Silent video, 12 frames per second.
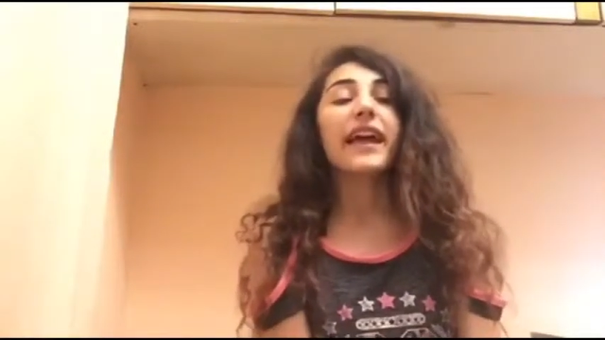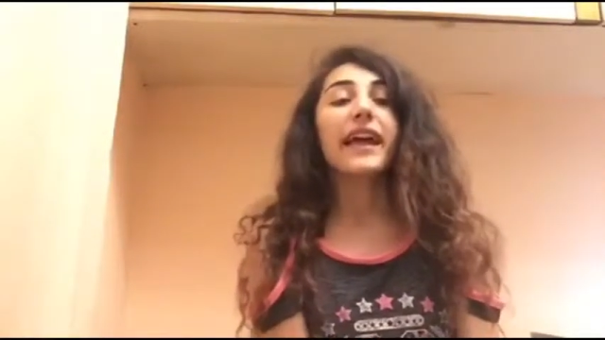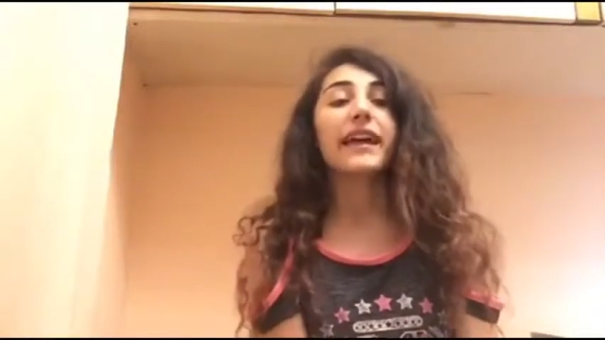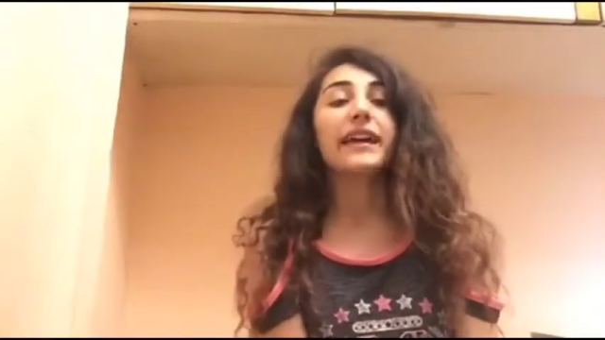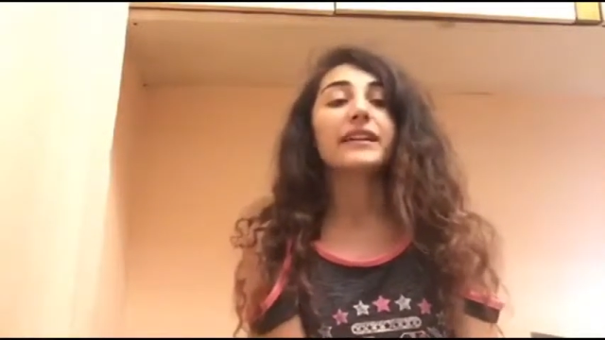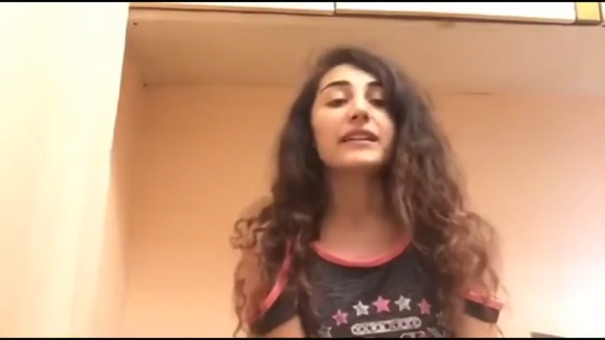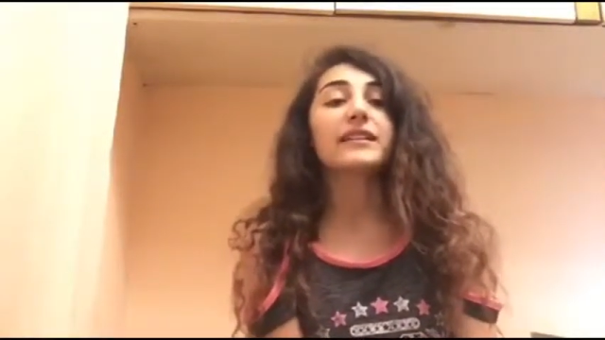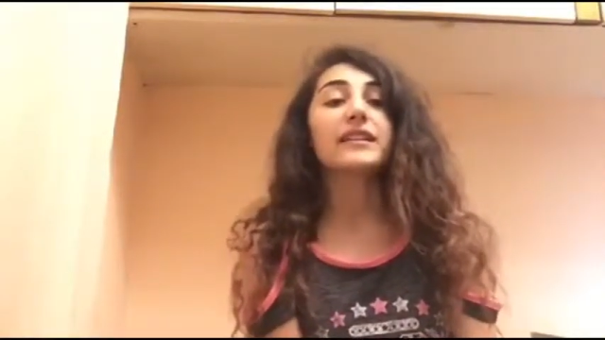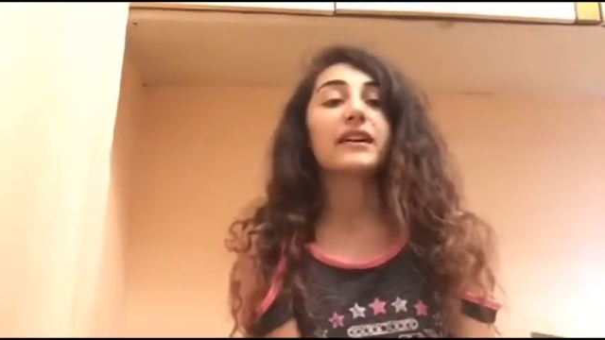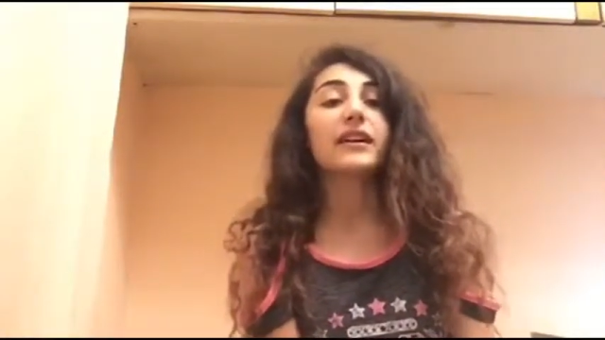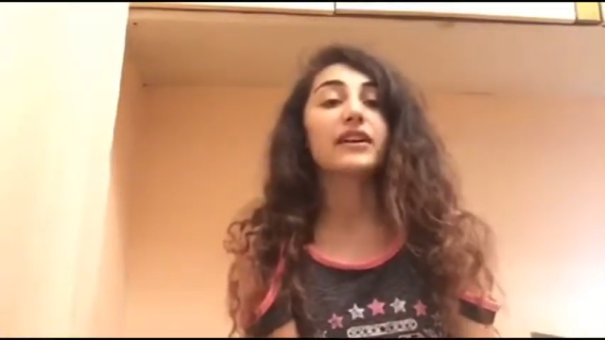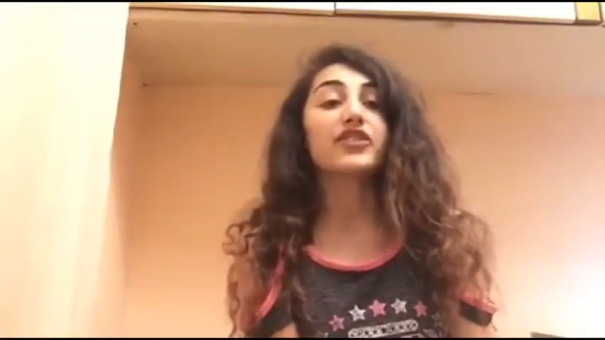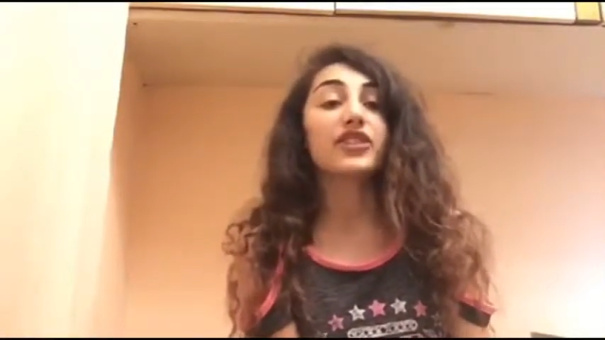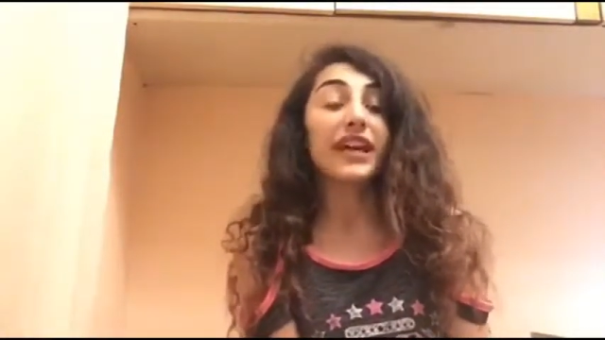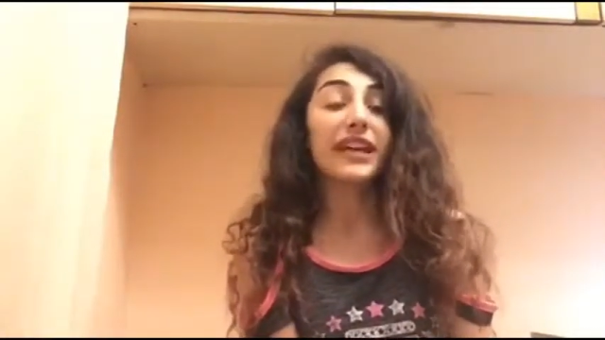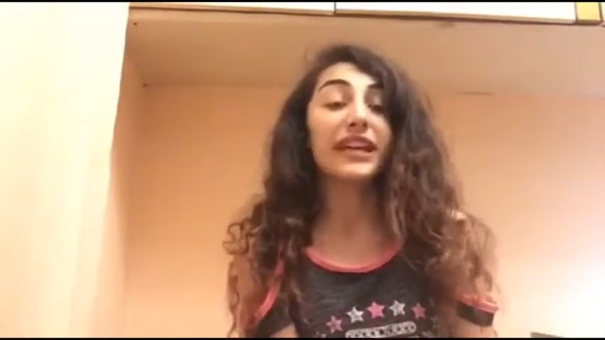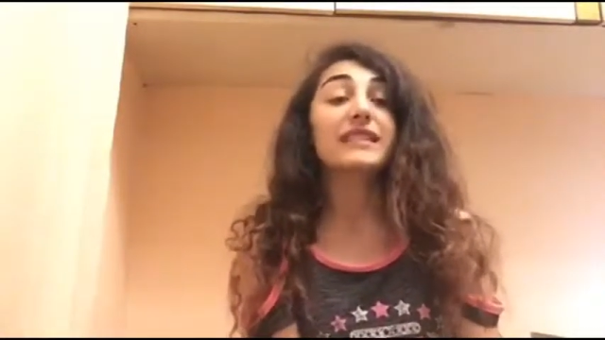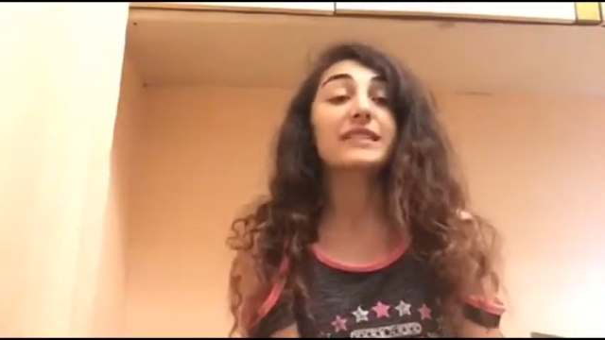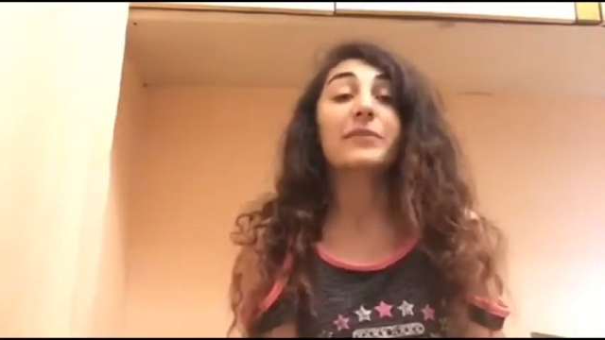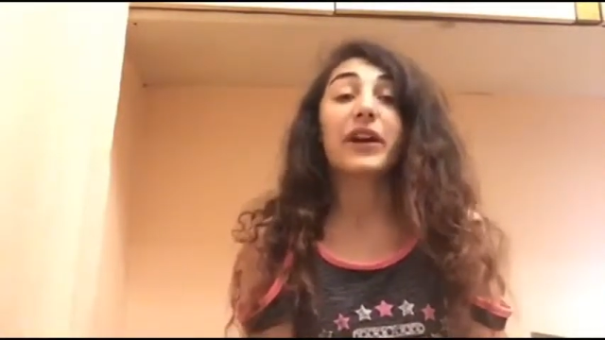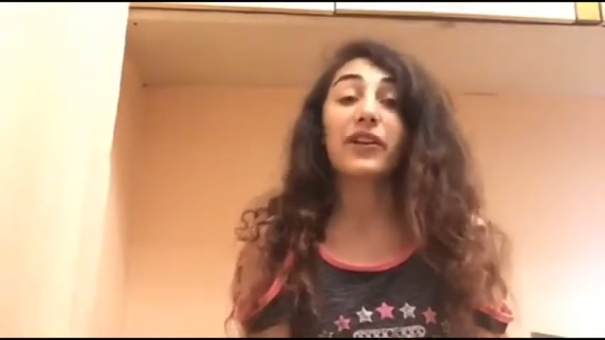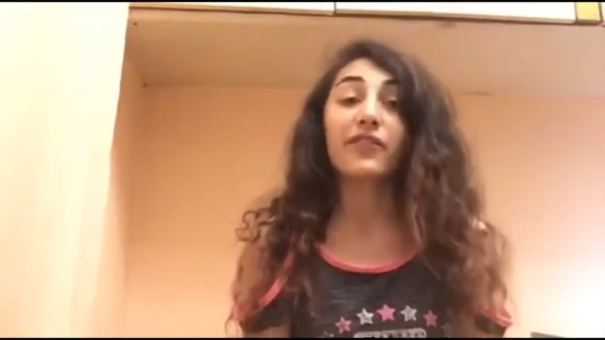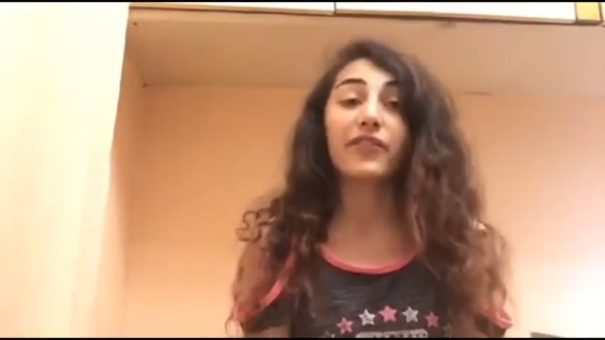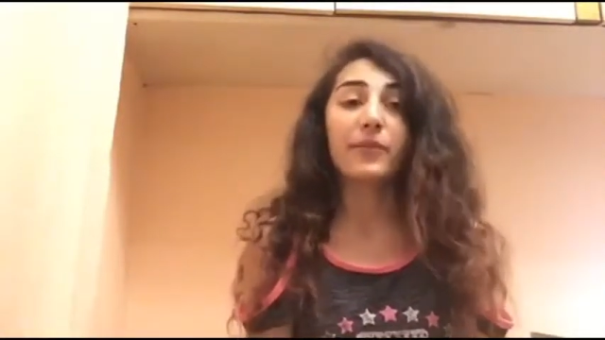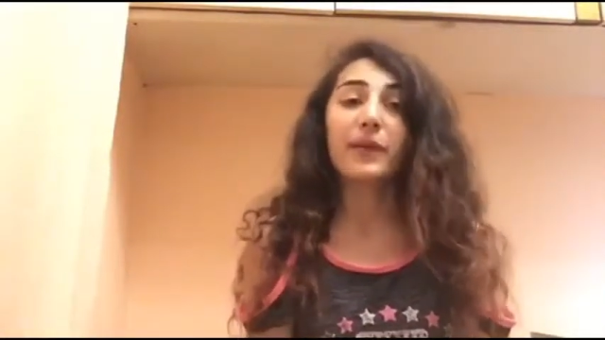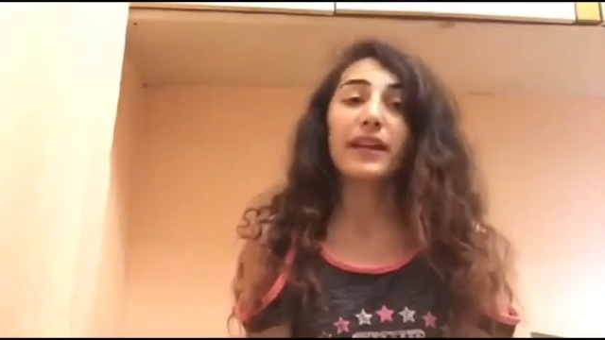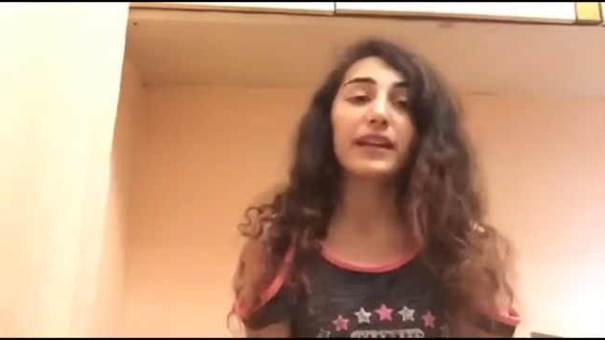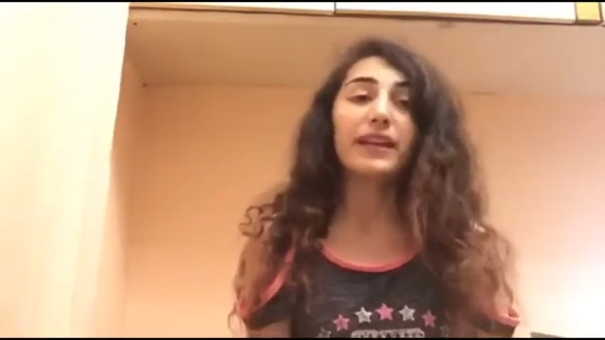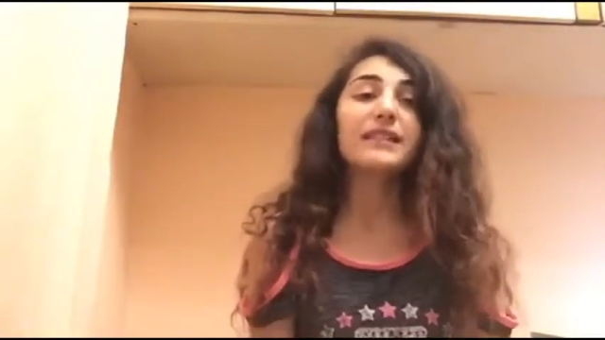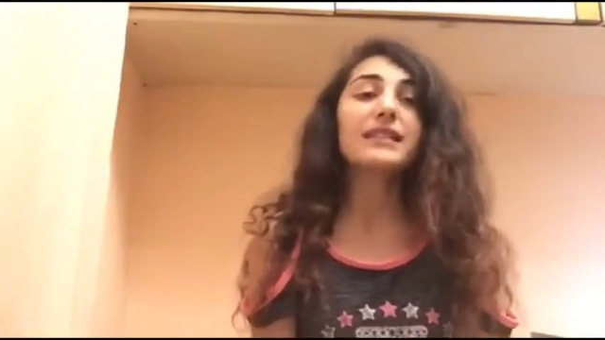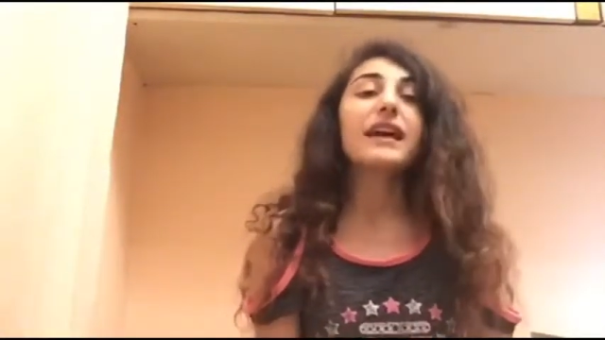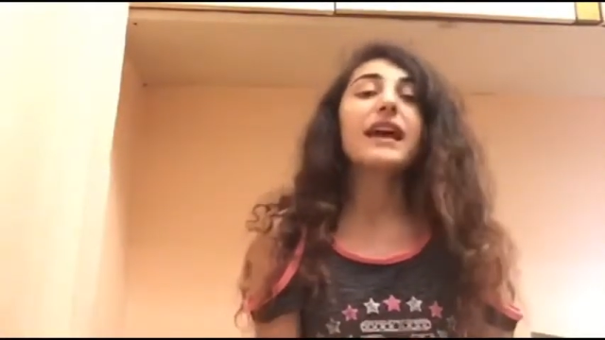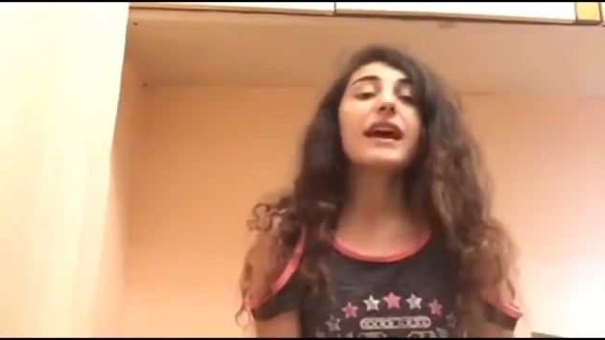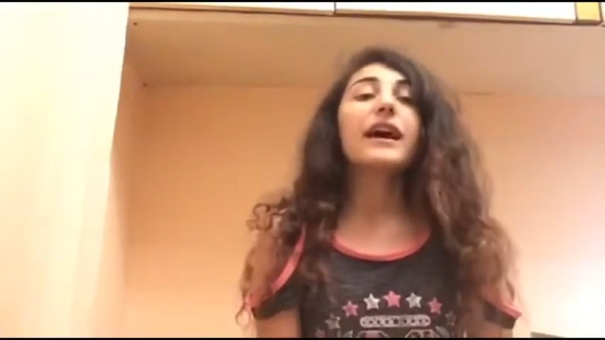and genetics and bioinformatics.